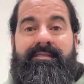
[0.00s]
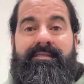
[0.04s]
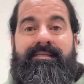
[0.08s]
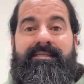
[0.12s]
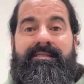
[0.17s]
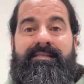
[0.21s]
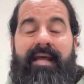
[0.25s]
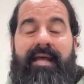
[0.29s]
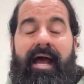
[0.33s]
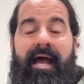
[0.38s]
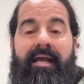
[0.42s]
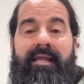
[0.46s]

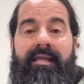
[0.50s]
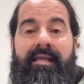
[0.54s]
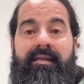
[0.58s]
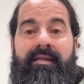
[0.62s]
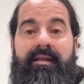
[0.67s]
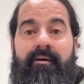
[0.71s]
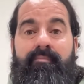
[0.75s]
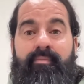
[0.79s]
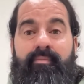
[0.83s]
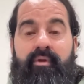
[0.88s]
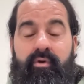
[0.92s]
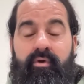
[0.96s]
stacking
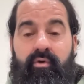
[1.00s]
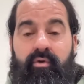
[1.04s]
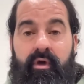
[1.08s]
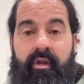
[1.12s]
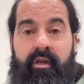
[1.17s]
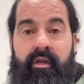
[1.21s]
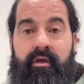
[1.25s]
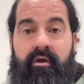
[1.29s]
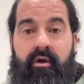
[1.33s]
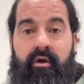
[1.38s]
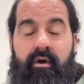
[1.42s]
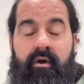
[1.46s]
up their
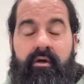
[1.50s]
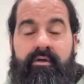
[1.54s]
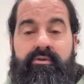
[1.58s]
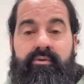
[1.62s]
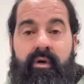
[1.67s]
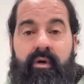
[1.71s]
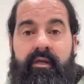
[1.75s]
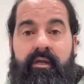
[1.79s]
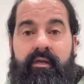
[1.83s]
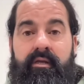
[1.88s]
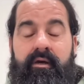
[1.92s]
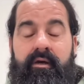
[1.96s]
credit cards
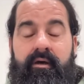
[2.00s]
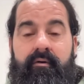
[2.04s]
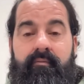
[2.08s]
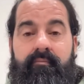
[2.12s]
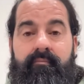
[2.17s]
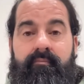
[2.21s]
right now.